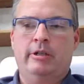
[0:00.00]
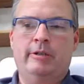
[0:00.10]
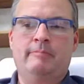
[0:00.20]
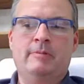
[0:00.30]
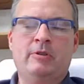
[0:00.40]

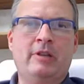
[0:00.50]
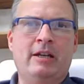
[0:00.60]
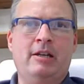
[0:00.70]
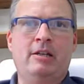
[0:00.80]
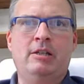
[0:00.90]
So
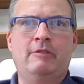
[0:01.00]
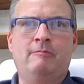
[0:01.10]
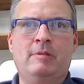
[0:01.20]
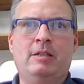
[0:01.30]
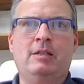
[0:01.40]
that kind of
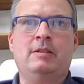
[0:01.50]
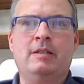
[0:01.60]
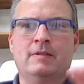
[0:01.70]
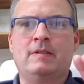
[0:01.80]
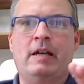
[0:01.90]
gave
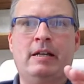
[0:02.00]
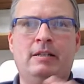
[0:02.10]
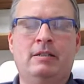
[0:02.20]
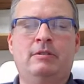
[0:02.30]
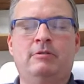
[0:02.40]
me
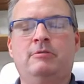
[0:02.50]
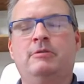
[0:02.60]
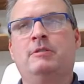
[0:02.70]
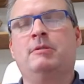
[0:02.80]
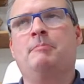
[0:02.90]
insight
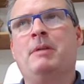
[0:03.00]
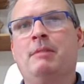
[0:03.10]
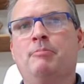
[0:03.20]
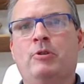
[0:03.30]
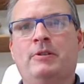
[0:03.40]
into the
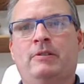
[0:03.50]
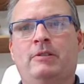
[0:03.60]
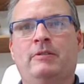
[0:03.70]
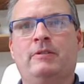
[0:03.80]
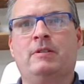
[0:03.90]
pain points
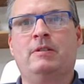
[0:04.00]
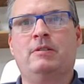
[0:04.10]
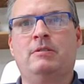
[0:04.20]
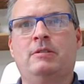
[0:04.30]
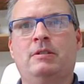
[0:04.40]

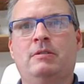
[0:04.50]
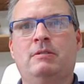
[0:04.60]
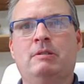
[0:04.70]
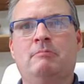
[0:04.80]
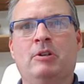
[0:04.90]

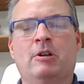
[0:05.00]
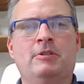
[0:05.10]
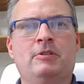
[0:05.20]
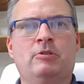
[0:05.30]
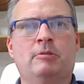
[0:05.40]
in
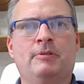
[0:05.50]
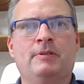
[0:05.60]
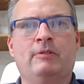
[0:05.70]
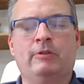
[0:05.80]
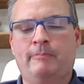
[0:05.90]
regards to
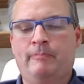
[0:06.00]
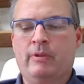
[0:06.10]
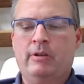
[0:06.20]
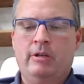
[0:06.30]
surplus inventory.